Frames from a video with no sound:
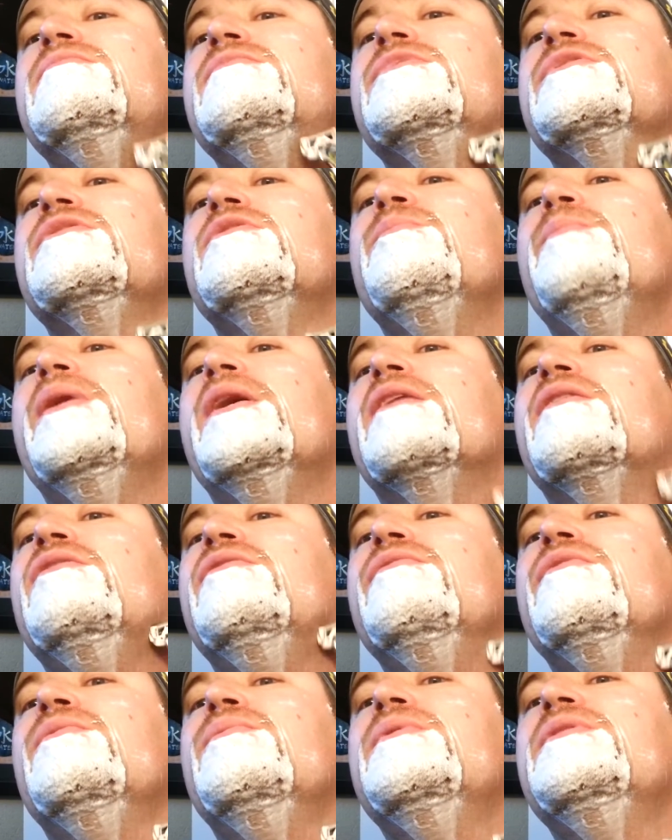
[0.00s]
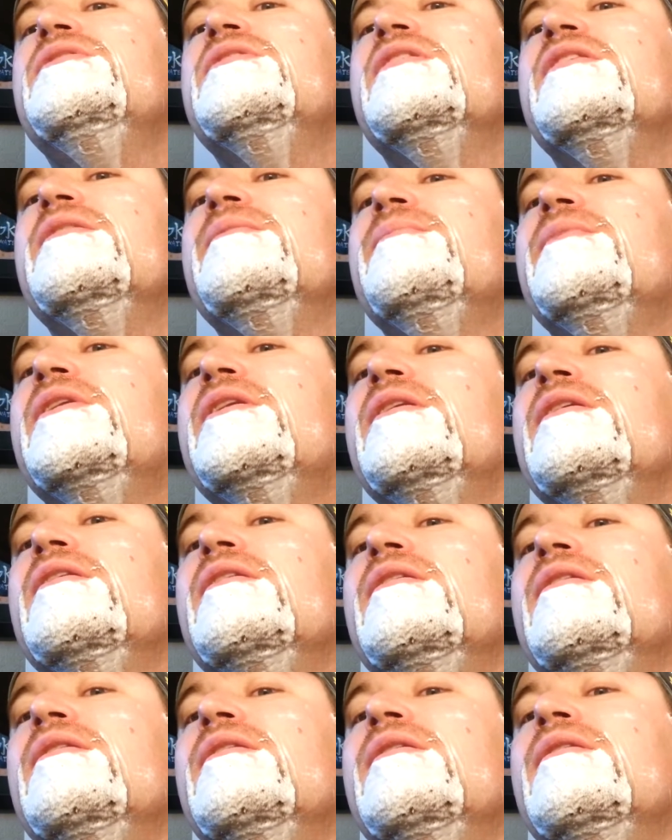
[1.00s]
Just go back over one time
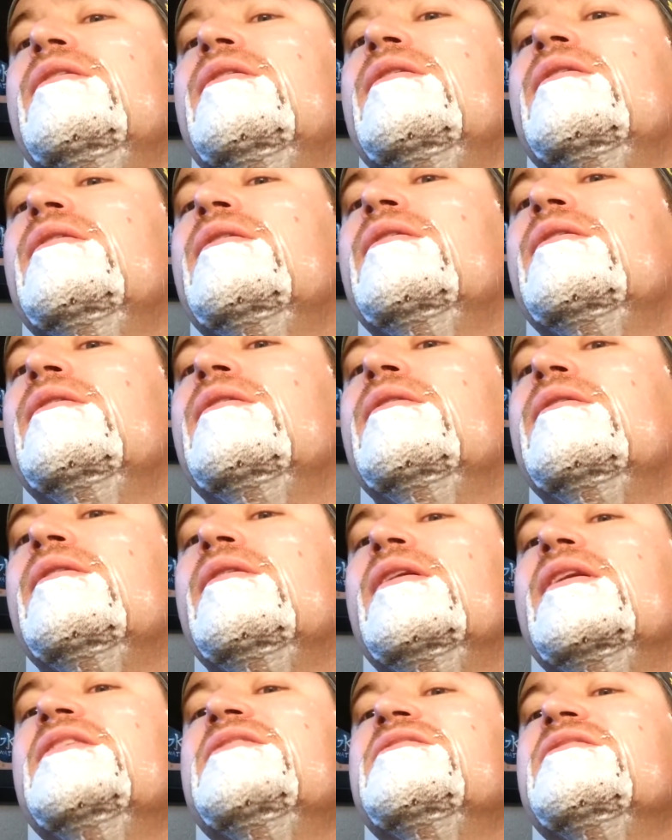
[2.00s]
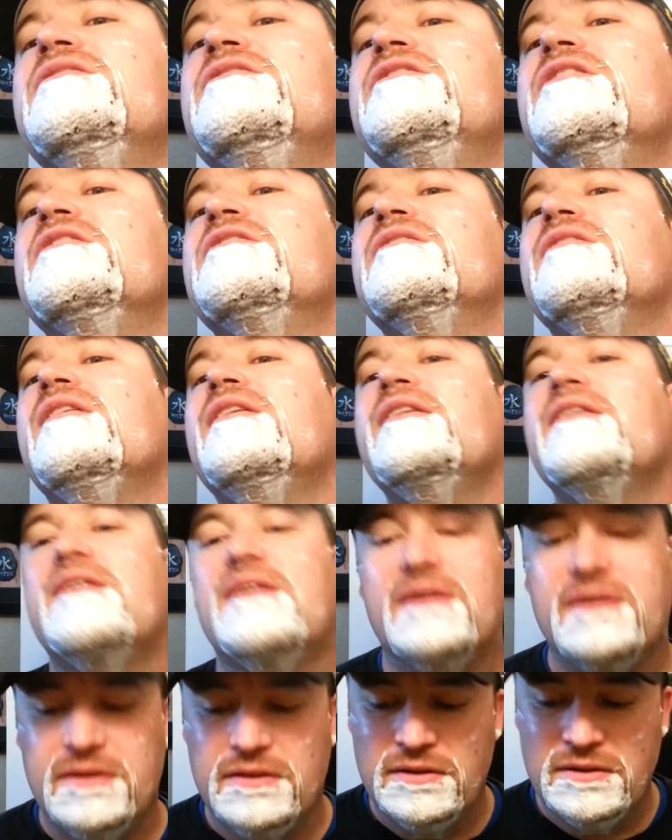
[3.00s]
there. Nice and gentle like.